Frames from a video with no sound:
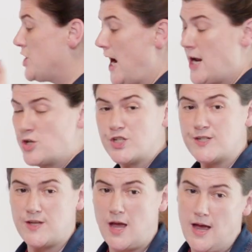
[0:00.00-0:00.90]

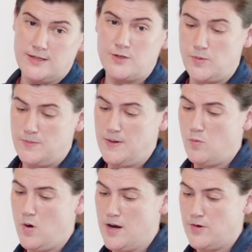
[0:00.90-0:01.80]
changes us would be
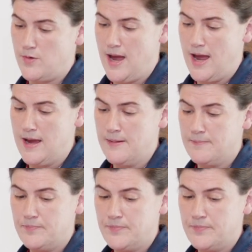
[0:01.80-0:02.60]
one, okay?